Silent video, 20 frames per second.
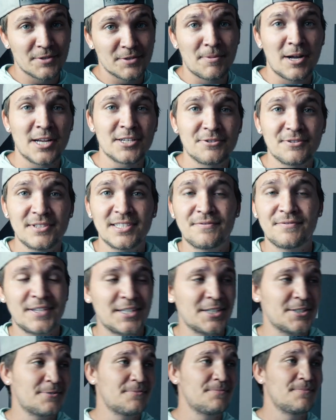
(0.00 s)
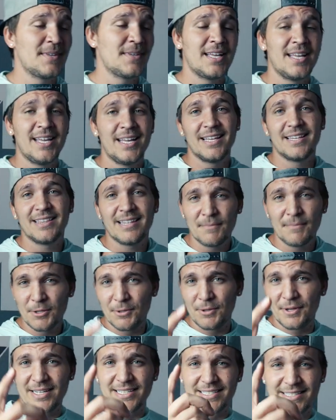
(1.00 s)
for sponsoring this video. Let me know
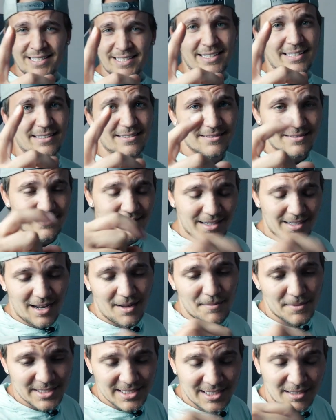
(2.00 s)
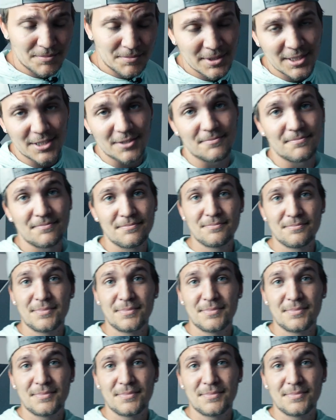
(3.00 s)
what you guys think in the comments down below